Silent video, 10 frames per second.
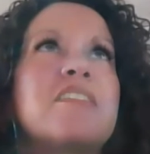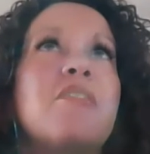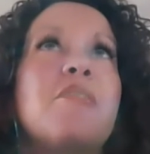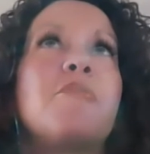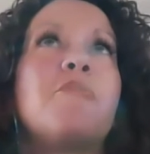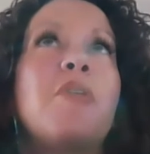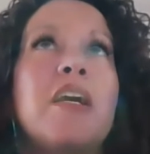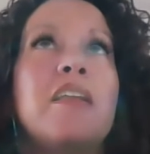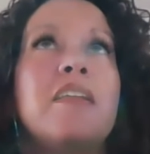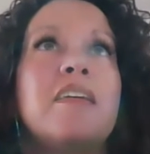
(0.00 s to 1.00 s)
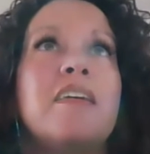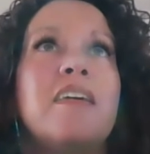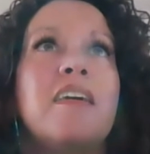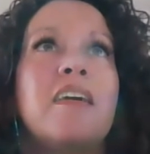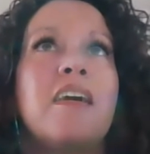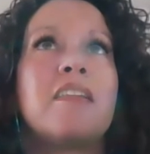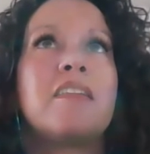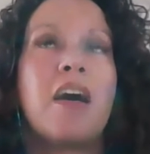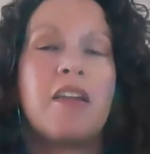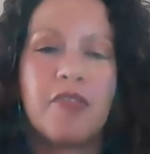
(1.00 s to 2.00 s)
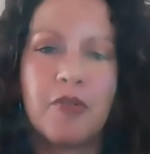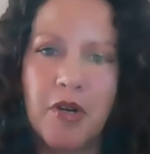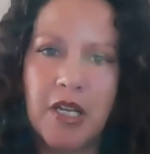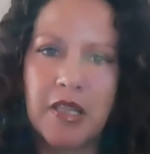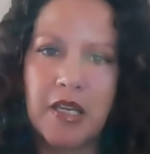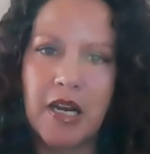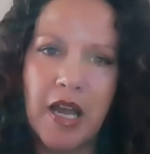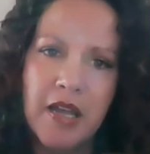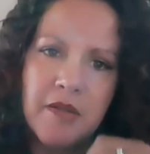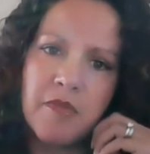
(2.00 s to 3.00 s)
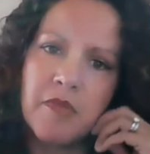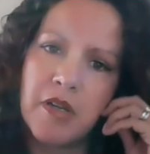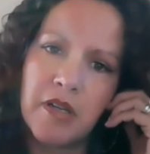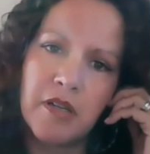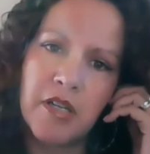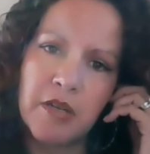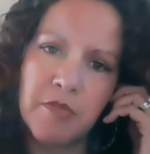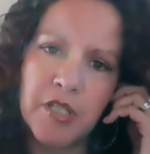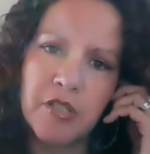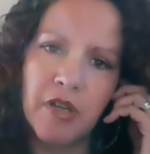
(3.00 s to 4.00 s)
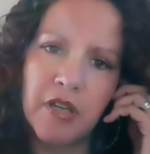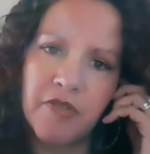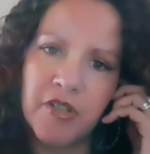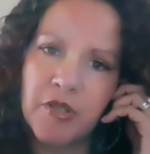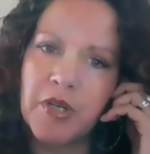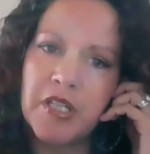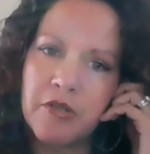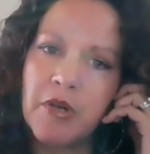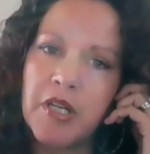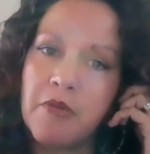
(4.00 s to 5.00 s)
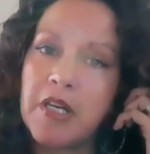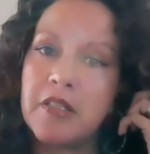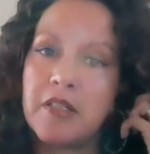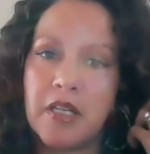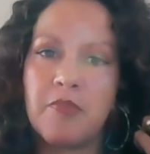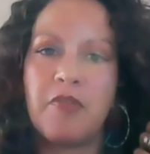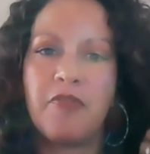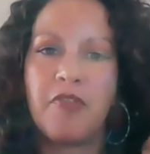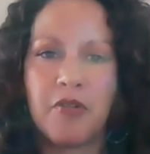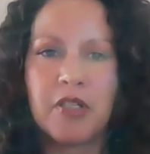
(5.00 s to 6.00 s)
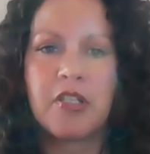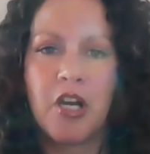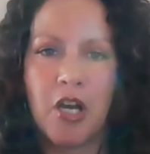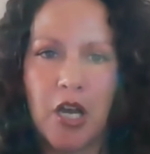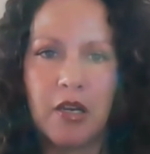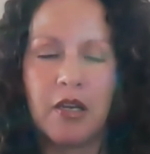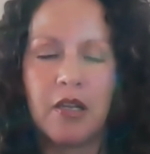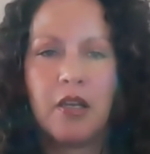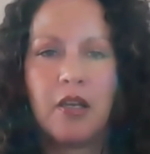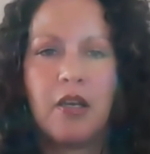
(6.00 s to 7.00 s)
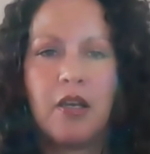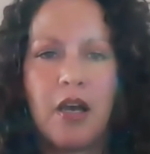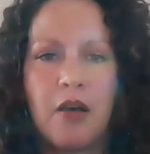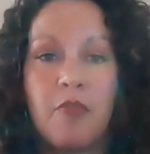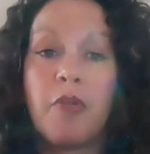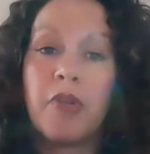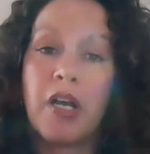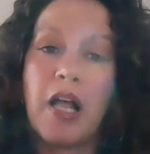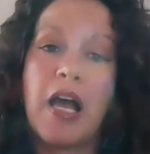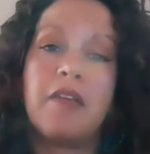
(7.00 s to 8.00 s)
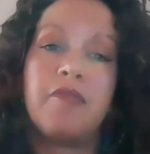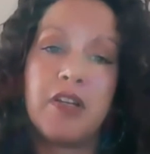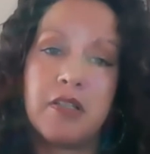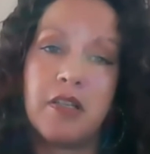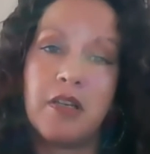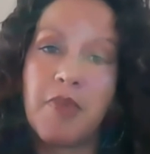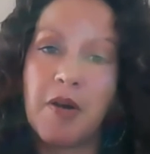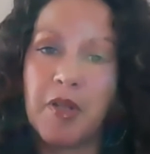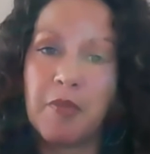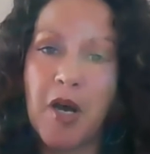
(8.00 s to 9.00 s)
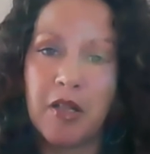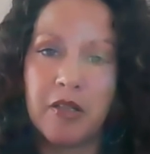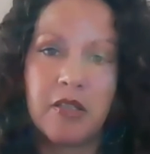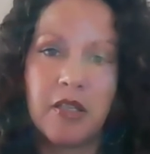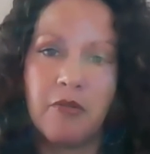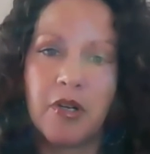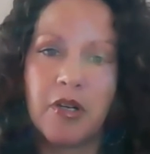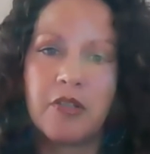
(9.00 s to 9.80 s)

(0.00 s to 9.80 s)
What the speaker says: So one, a lot of the work that I'm going to be doing for 2021 is going to be focused on what we call advocacy and public policy work.